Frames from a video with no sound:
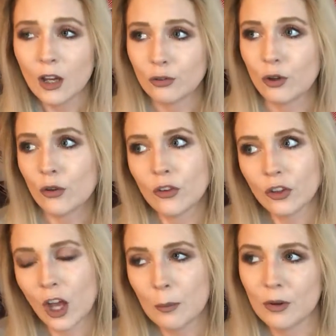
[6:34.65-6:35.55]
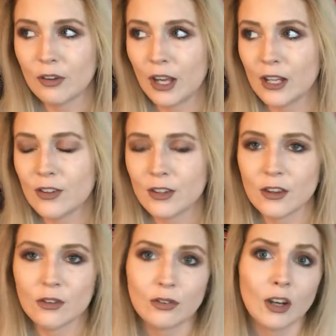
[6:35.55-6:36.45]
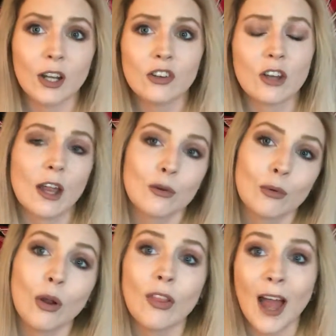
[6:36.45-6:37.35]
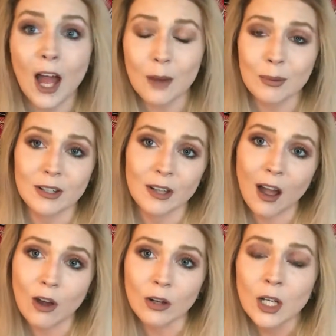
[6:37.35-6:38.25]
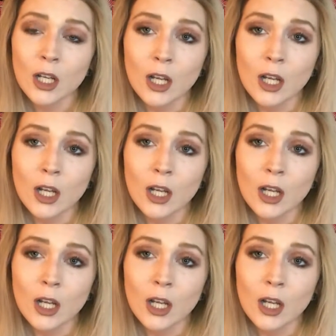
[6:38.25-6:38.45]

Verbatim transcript: a frozen cup of ice in the fridge and roll that up and down